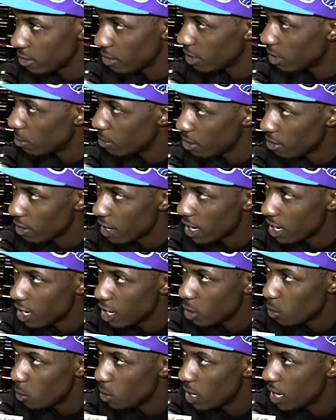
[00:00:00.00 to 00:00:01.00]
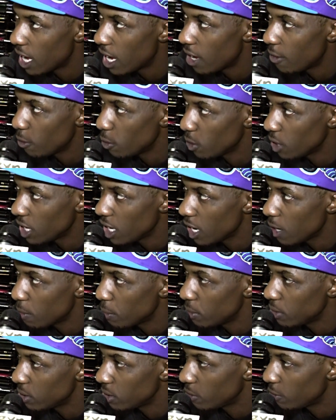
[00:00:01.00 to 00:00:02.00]
I mean, right now we live on
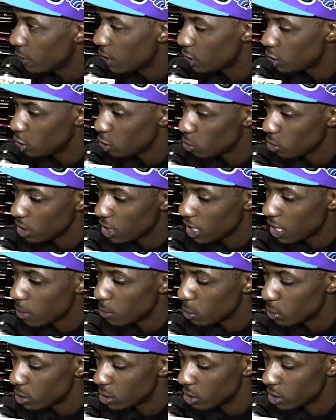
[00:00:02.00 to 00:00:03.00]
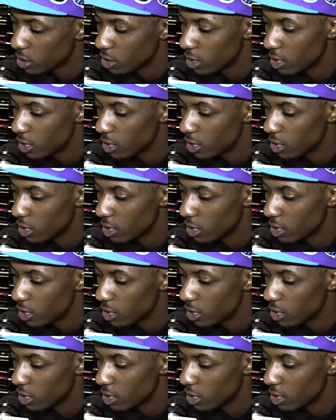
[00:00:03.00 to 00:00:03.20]
campus, fresh on campus.